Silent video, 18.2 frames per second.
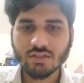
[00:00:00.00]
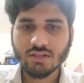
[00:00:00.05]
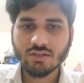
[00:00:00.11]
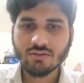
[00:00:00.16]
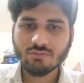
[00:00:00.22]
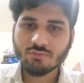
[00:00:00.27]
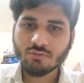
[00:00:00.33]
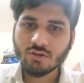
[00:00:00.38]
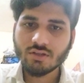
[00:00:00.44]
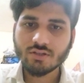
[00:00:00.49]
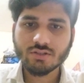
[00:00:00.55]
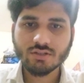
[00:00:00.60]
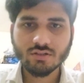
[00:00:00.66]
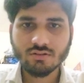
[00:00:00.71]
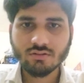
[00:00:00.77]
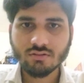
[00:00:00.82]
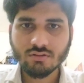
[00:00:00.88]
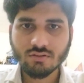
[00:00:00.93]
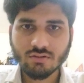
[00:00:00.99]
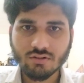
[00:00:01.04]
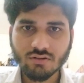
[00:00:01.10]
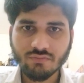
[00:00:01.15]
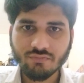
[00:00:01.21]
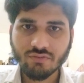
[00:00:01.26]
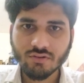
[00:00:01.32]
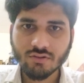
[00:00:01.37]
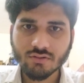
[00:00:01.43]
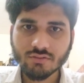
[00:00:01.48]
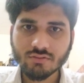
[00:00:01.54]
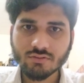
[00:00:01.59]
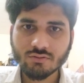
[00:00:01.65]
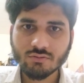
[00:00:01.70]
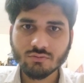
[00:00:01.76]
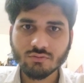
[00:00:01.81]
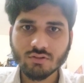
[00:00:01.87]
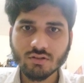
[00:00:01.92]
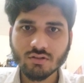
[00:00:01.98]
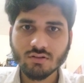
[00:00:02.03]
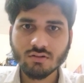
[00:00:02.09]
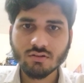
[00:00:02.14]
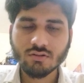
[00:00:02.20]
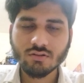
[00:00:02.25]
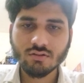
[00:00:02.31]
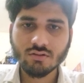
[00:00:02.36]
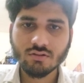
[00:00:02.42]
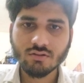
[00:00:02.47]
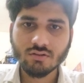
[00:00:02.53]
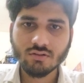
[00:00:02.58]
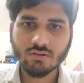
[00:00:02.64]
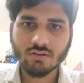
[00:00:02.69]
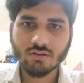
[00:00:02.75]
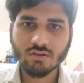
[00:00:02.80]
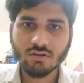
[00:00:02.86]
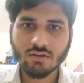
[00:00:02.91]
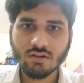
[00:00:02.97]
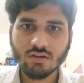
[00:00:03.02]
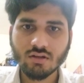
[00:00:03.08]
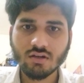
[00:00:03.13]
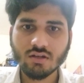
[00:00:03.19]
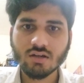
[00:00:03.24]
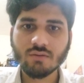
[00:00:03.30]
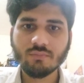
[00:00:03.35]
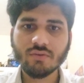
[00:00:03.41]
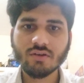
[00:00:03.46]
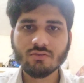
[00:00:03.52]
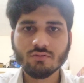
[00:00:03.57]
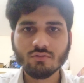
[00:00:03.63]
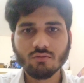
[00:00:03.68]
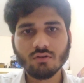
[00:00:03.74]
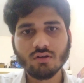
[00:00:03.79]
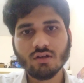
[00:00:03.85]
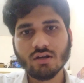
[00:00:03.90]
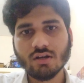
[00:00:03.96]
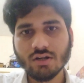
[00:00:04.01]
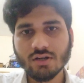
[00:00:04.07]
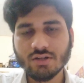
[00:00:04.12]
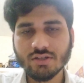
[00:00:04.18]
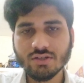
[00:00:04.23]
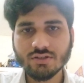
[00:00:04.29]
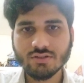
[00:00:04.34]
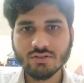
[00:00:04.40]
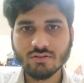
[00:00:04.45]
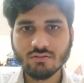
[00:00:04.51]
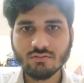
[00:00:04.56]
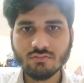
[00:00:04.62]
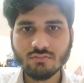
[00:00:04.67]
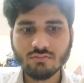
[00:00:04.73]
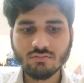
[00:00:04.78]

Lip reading: Insolation refers to the incoming solar radiation